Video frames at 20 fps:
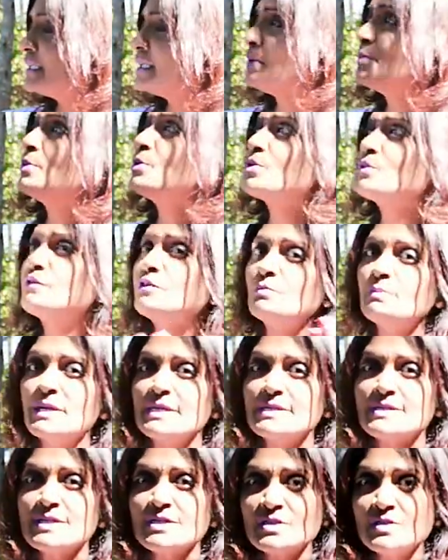A beautiful
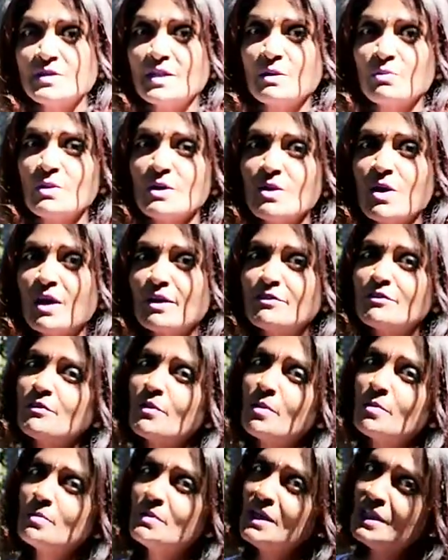message that we got
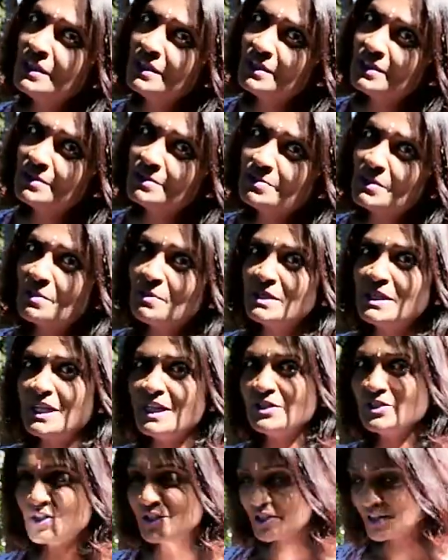from Mama
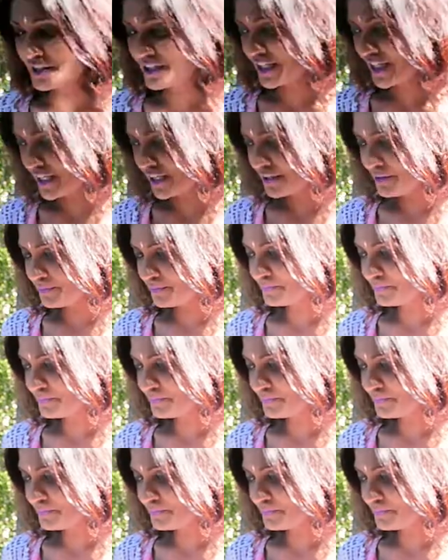Nature today.